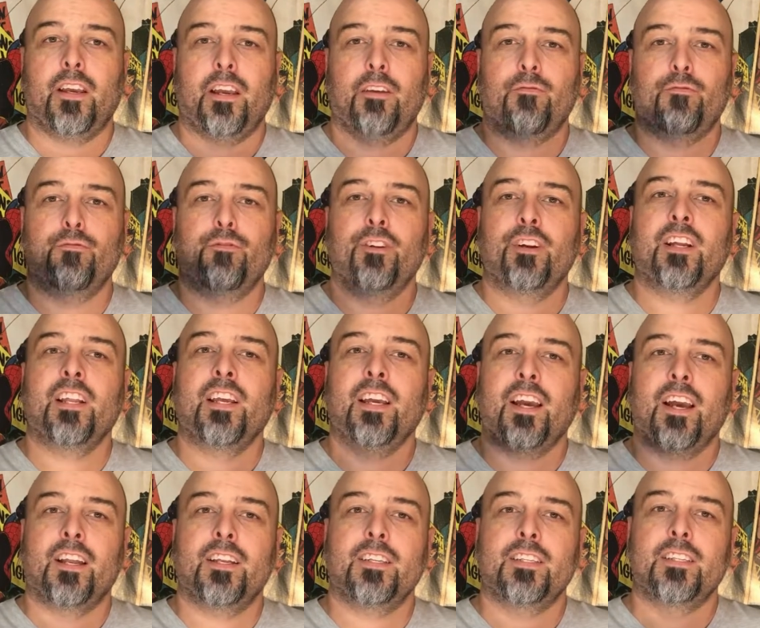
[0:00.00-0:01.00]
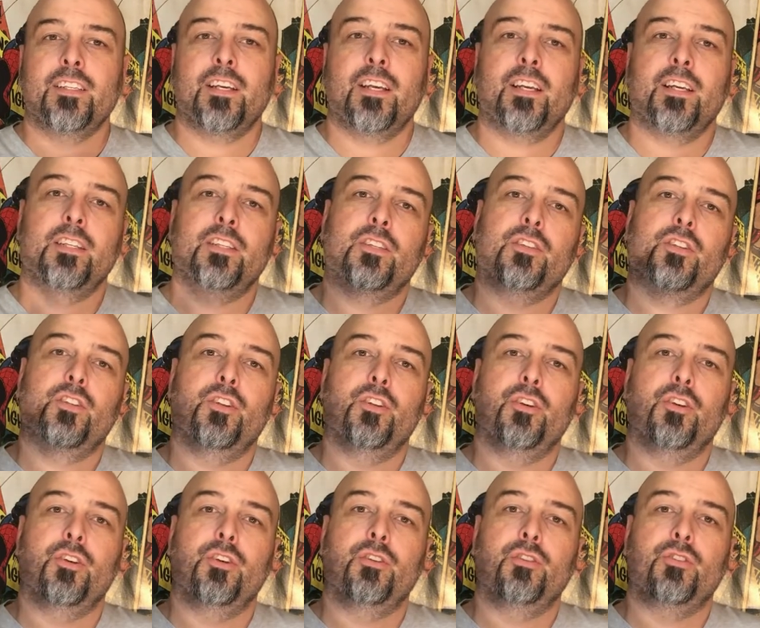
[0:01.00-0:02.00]
really understands
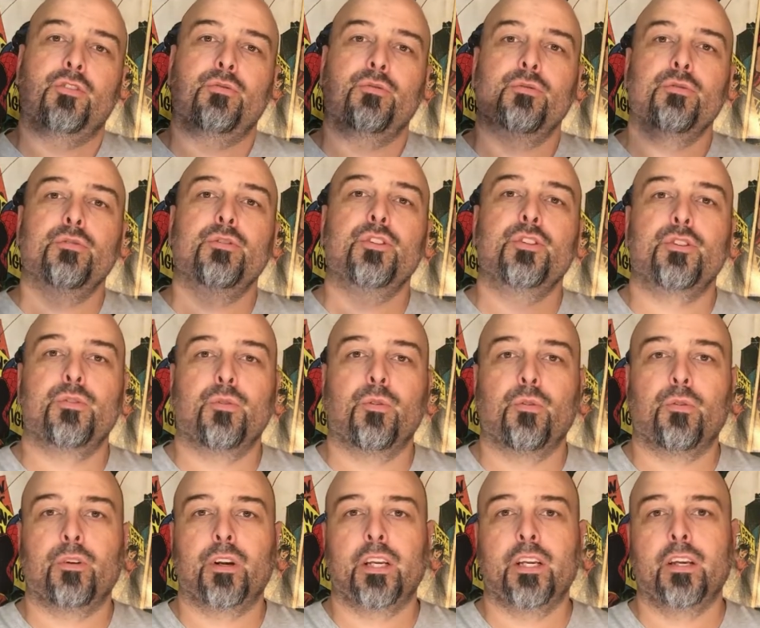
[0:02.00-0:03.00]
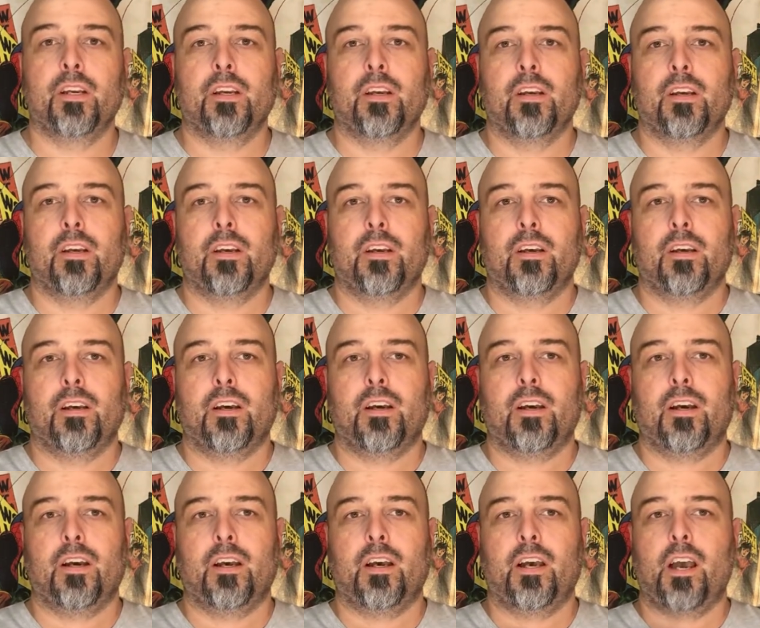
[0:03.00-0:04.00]
the true story
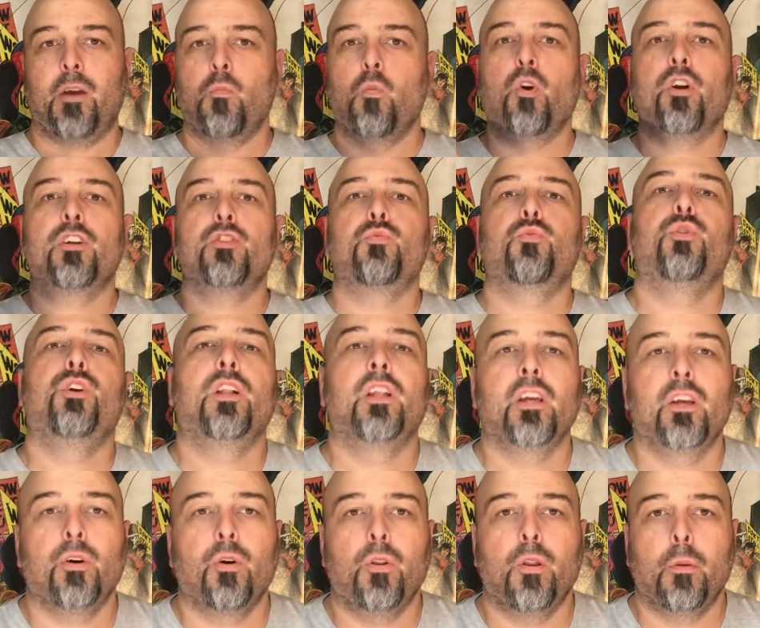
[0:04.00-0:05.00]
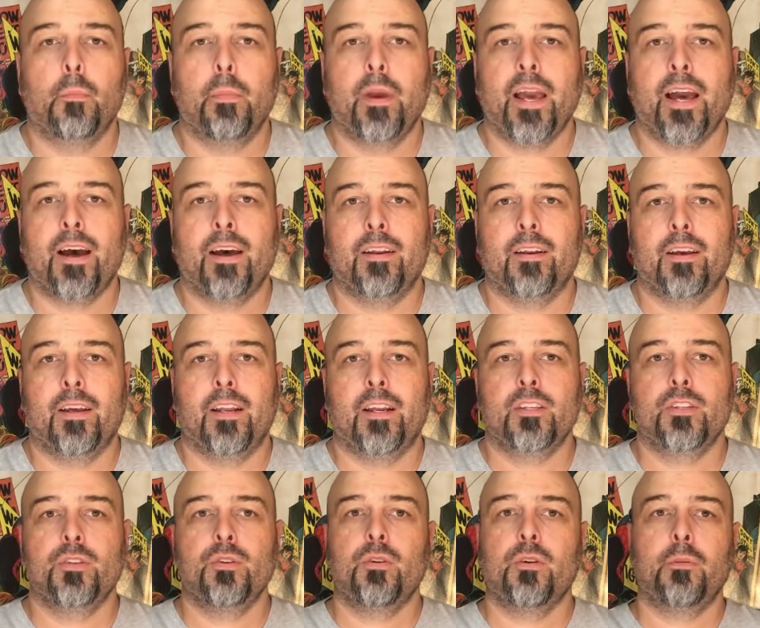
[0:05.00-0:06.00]
and what it's really all about. And
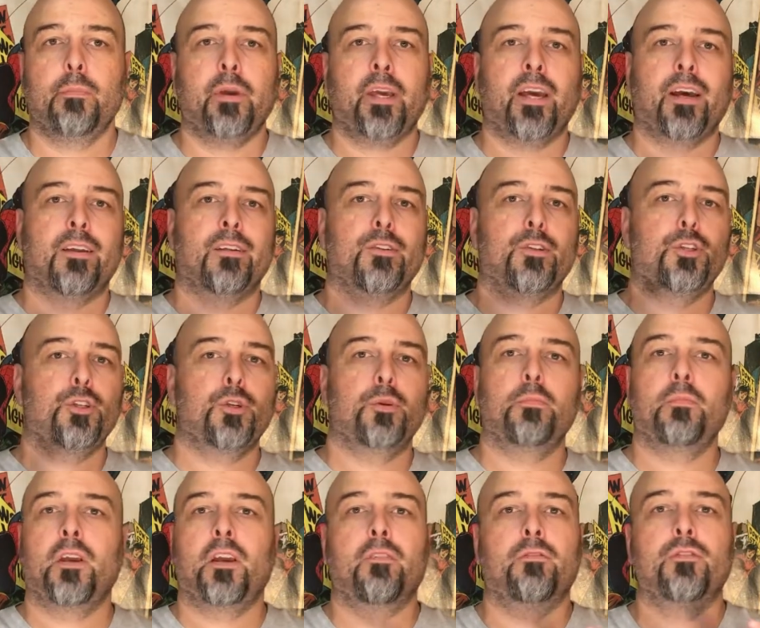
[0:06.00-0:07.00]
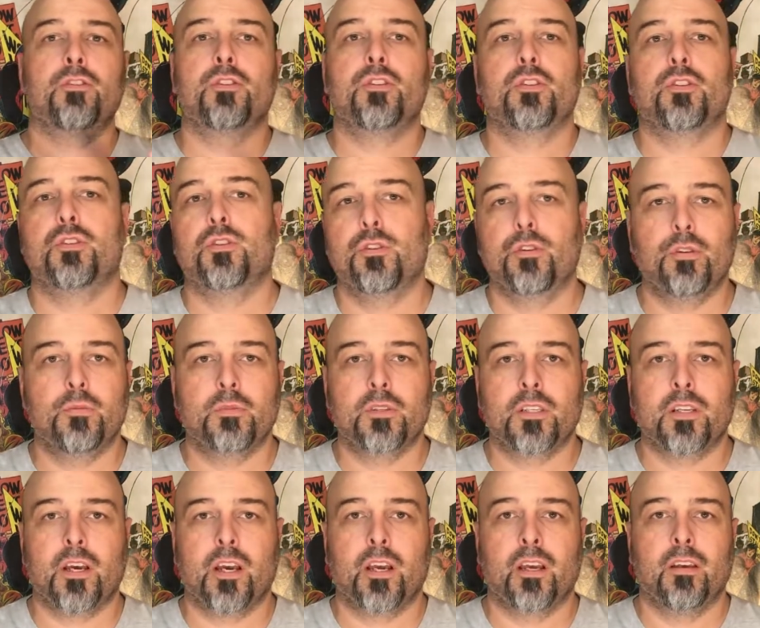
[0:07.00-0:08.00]
it's not about Superman versus
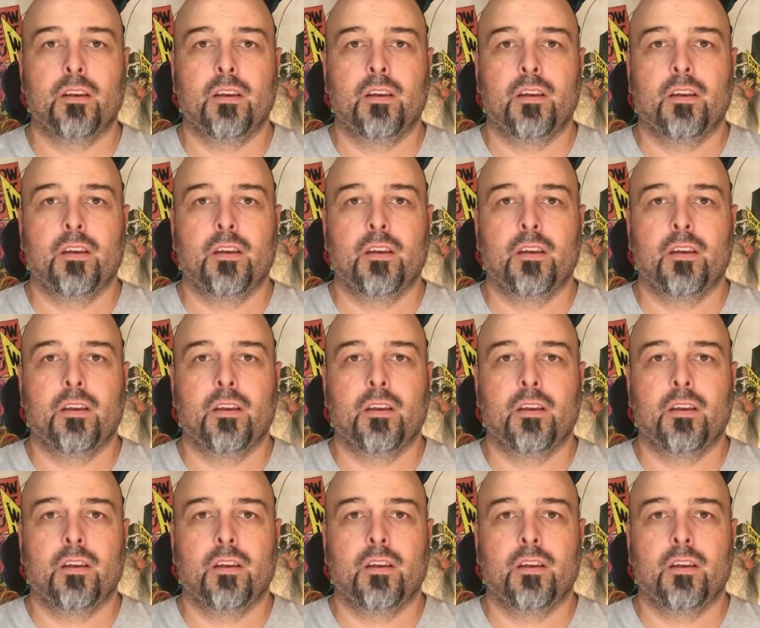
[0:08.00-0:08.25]
Doomsday.